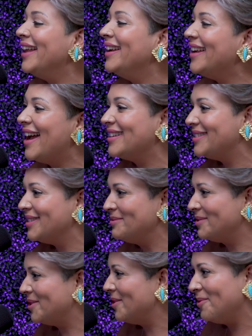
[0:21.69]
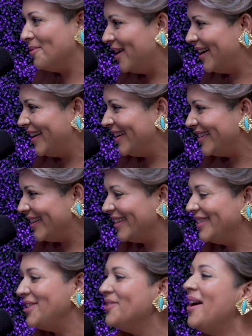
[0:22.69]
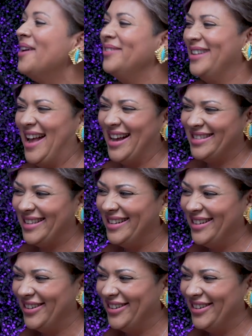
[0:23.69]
Got an Accent, So What? Do you have an accent,